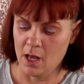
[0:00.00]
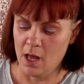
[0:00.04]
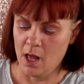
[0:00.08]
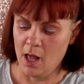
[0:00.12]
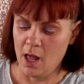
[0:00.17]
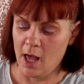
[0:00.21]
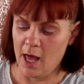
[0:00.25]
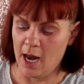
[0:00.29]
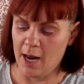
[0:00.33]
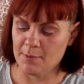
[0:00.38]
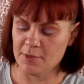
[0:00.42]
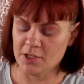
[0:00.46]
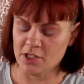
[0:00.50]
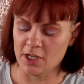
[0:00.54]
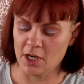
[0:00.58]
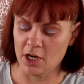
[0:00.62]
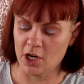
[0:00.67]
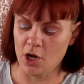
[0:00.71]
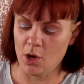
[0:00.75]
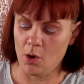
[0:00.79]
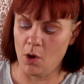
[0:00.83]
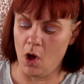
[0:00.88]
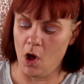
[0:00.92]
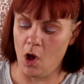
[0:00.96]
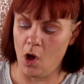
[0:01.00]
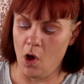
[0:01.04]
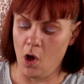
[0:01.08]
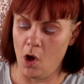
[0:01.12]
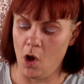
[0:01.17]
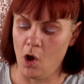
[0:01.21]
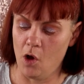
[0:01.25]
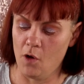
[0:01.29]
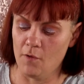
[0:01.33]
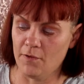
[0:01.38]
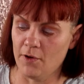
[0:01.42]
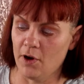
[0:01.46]
I'm just gonna go
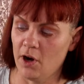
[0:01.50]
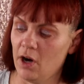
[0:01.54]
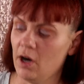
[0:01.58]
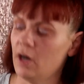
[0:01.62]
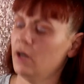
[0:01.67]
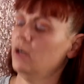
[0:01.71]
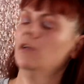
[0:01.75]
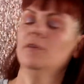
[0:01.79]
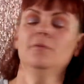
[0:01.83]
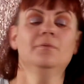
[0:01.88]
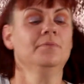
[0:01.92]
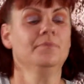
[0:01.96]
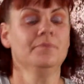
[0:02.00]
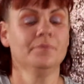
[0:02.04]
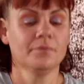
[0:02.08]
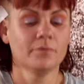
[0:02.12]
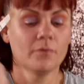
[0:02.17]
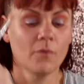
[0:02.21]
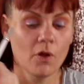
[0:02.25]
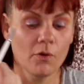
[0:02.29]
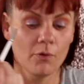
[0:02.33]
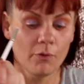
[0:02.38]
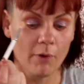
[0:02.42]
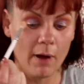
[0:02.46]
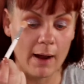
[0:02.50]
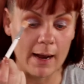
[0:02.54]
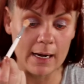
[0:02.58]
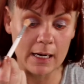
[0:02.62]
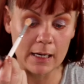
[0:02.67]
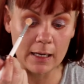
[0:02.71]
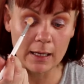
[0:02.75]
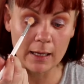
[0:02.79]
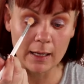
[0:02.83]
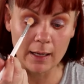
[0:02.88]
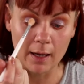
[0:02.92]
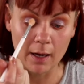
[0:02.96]
over right
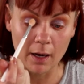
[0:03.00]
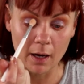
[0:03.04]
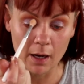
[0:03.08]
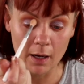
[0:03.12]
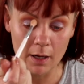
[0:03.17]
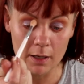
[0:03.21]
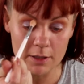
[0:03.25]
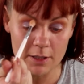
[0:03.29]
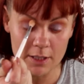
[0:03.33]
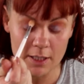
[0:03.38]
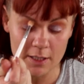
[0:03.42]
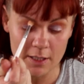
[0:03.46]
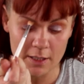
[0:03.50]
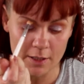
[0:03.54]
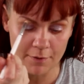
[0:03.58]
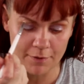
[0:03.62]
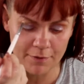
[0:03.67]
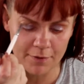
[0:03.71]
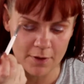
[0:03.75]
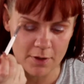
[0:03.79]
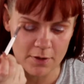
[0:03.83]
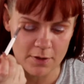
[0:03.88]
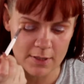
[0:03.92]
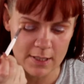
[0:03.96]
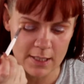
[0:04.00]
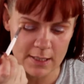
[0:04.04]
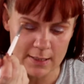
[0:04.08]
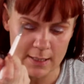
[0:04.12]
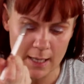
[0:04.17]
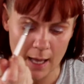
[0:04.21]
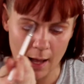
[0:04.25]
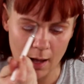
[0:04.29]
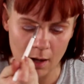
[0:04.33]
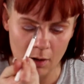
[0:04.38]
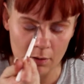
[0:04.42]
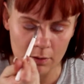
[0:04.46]
here to diffuse this
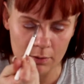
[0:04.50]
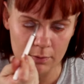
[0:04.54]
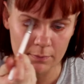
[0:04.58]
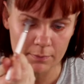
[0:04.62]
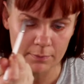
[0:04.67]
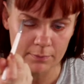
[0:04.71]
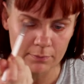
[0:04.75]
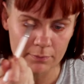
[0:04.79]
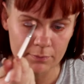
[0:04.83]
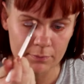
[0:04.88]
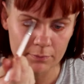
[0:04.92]
out.